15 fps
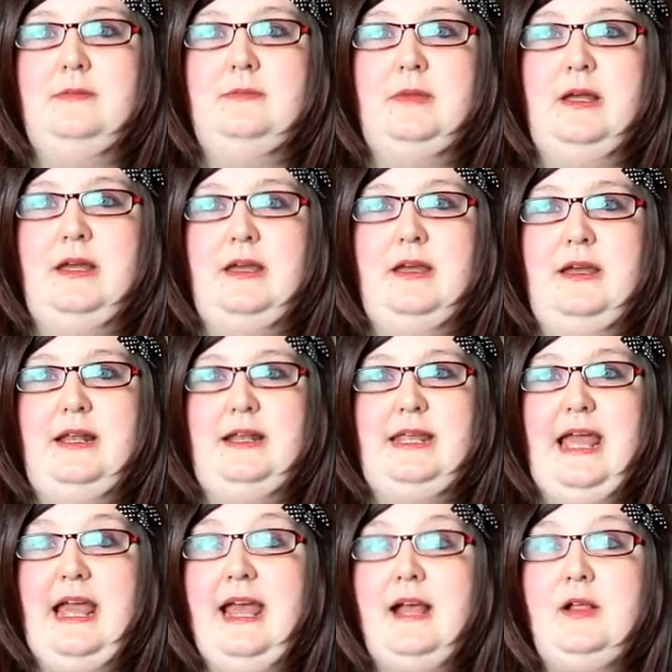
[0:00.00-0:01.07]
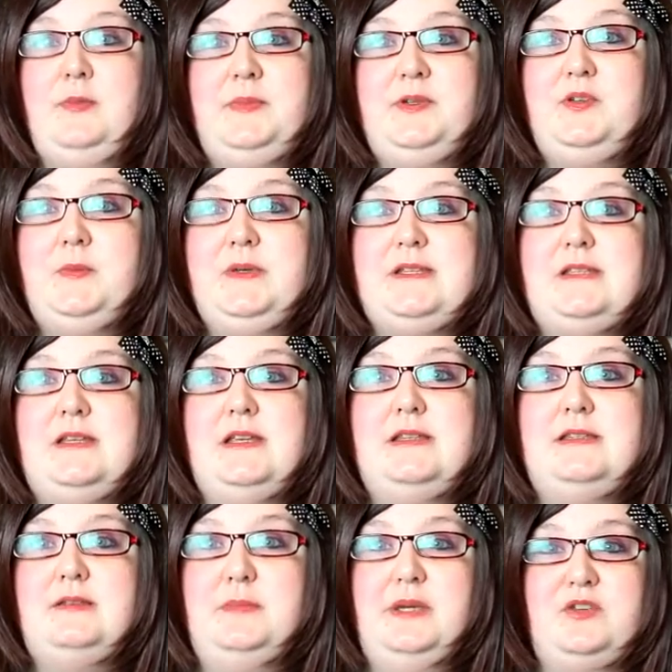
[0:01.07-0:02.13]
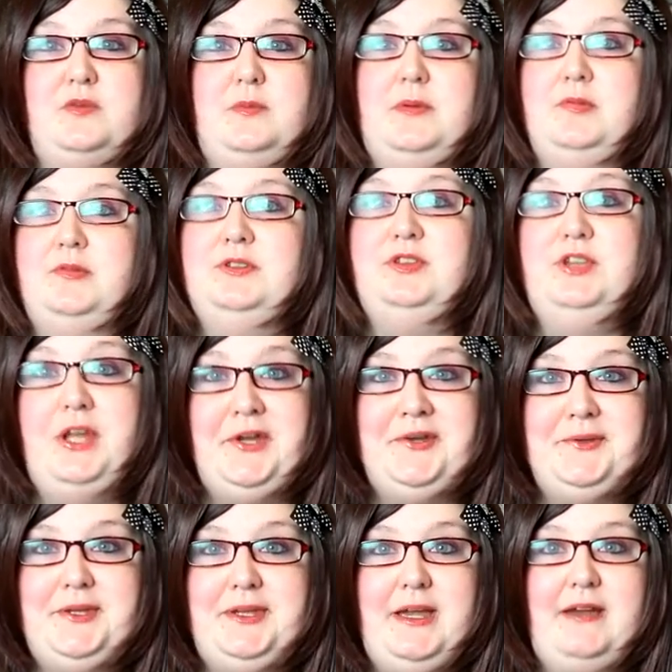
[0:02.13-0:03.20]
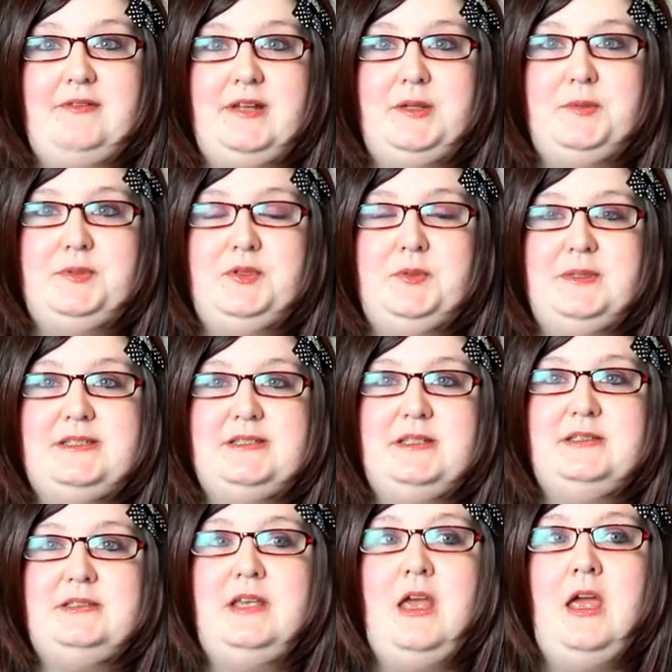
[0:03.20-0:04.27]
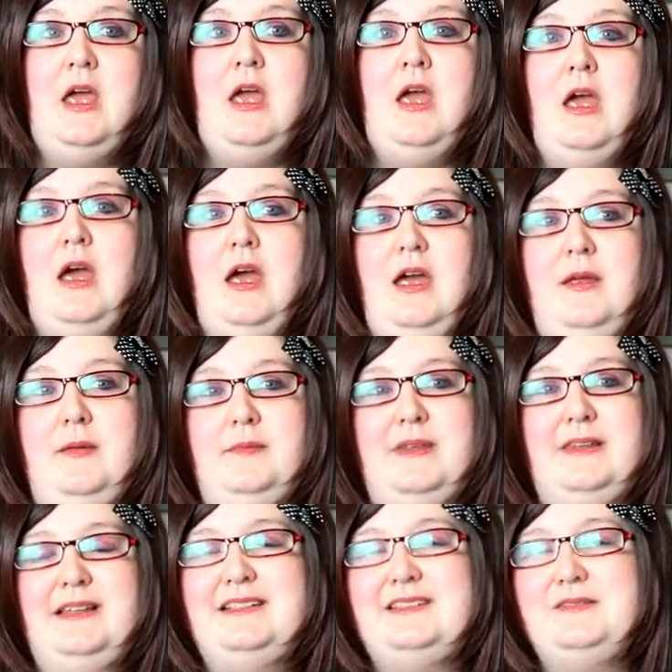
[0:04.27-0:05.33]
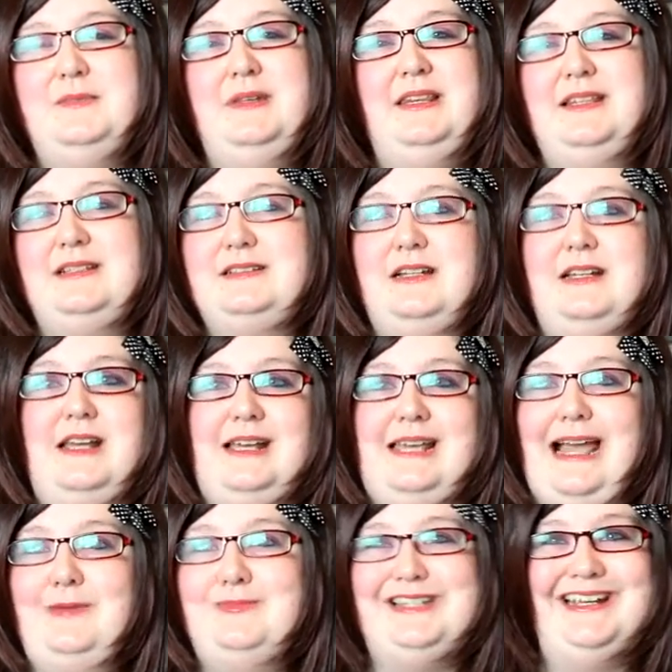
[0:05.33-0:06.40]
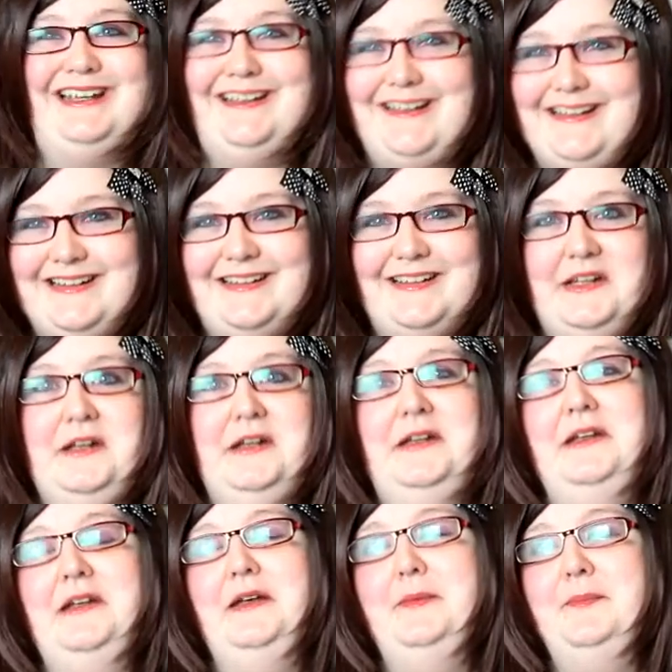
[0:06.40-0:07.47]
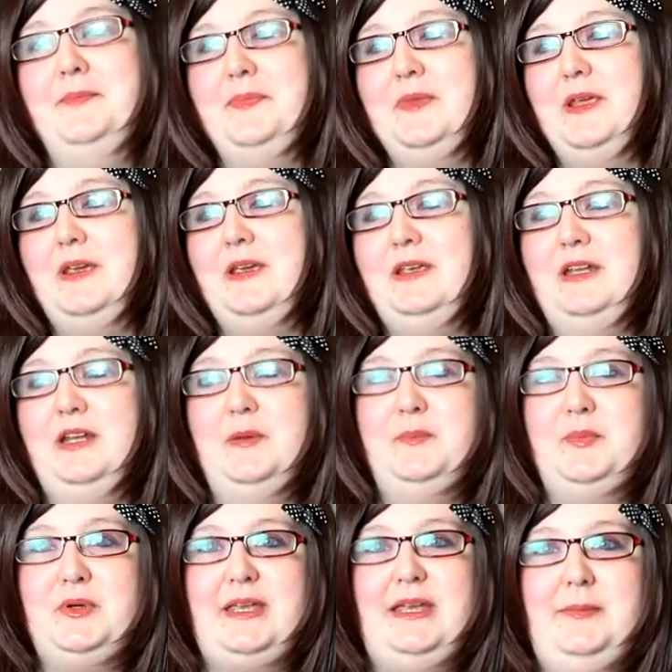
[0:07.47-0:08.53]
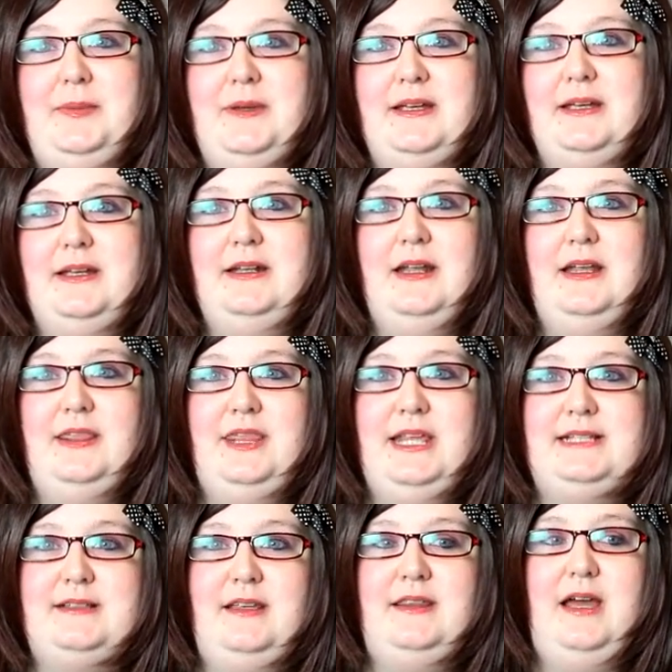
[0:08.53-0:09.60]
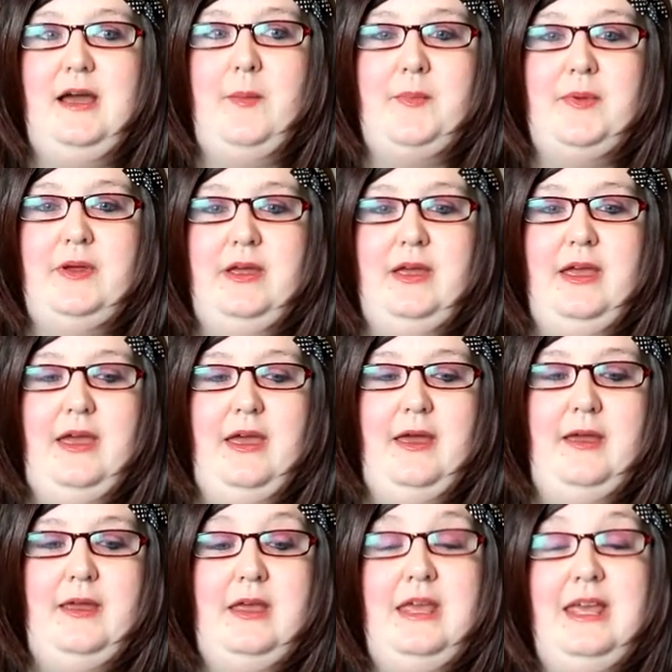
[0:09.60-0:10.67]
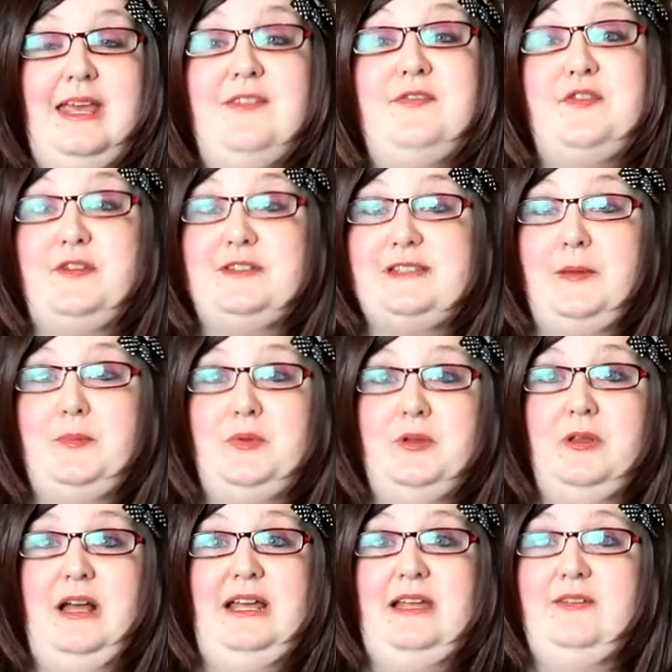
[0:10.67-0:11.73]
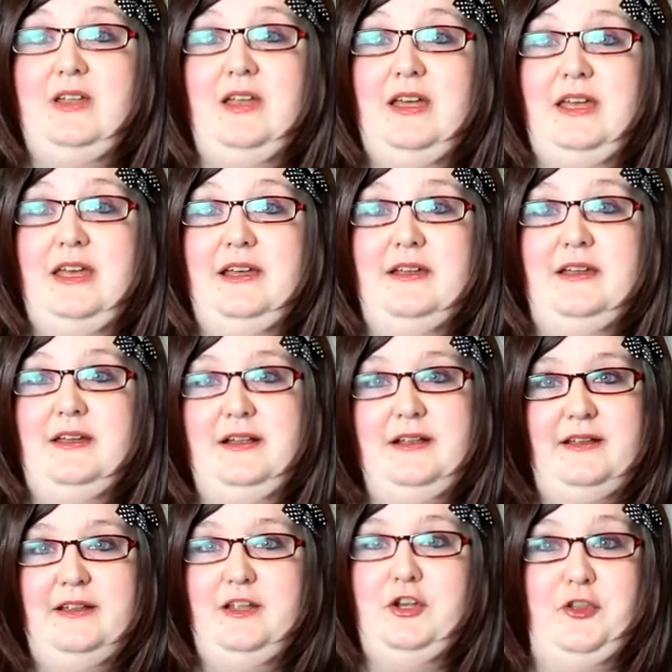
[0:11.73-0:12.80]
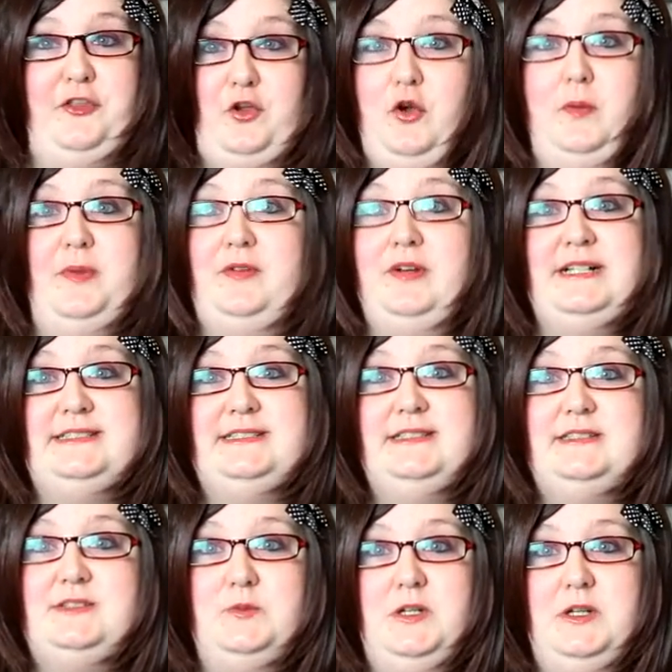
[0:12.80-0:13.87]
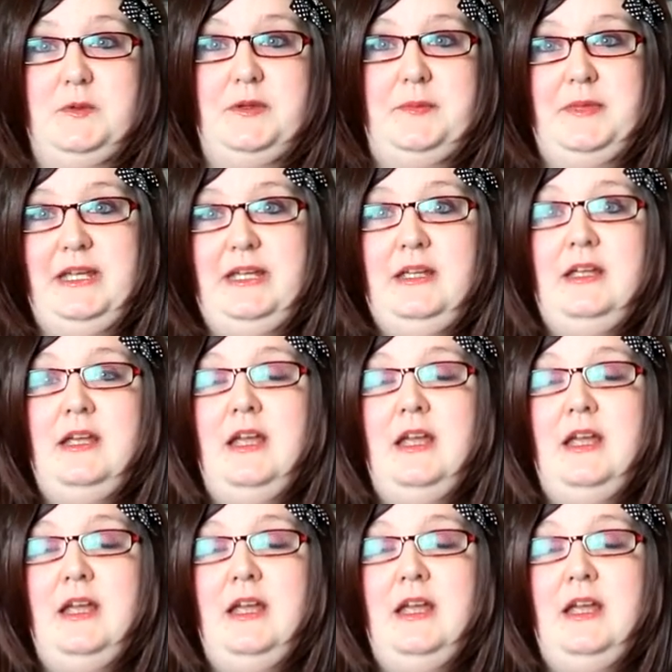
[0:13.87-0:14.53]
uh, any help in your business, make sure people know that you have help in your business. Um, and that doesn't mean things like accounting and um, you know bookkeeping and, and things like that. But uh, if, for example, I ever hire uh, another copywriter to work with me,